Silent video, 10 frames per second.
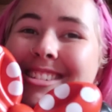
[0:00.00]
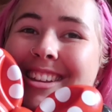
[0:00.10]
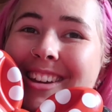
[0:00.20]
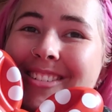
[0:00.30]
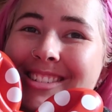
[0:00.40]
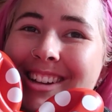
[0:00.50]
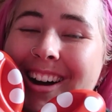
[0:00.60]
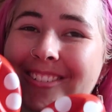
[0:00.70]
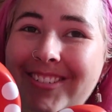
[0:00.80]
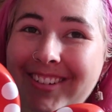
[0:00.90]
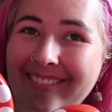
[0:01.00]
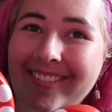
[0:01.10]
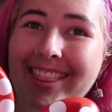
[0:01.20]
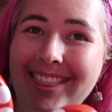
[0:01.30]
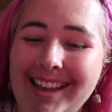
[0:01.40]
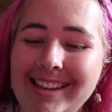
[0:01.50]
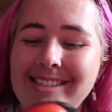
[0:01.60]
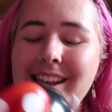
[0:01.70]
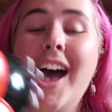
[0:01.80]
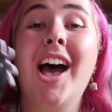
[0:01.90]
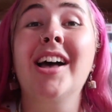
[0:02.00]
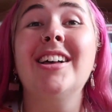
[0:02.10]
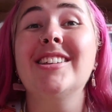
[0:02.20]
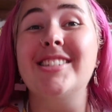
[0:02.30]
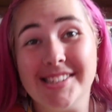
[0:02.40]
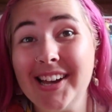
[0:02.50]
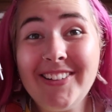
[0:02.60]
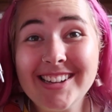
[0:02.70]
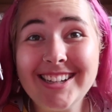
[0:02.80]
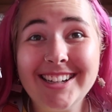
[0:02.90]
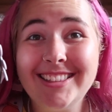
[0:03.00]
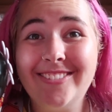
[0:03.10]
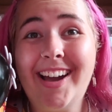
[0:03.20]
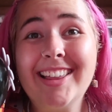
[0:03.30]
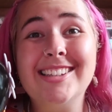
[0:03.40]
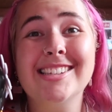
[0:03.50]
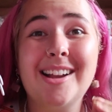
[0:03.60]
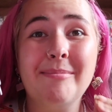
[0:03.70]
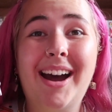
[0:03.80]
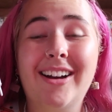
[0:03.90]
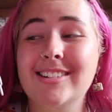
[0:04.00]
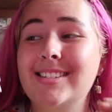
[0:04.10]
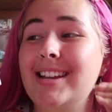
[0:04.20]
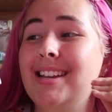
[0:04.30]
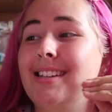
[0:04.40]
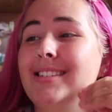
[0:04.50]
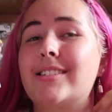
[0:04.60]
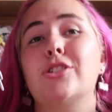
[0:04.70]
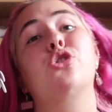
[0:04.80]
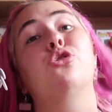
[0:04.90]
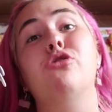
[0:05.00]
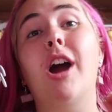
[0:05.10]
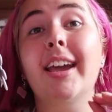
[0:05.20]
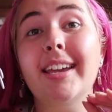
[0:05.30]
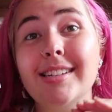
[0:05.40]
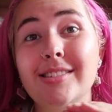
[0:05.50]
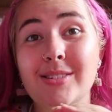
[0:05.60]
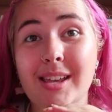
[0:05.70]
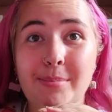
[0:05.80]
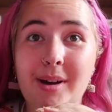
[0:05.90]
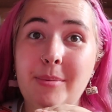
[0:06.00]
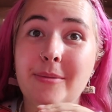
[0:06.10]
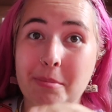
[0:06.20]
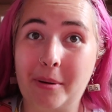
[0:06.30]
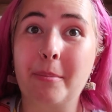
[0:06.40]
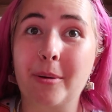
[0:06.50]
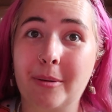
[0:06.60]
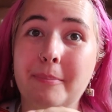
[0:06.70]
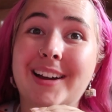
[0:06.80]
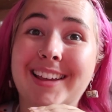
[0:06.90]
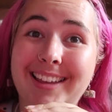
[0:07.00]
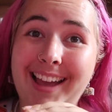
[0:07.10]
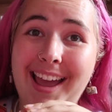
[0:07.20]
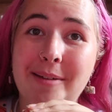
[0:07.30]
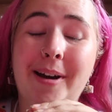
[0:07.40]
I think we'll start off with this. So excited the fact that Disneyland Paris is trying to keep up with the popcorn bucket game.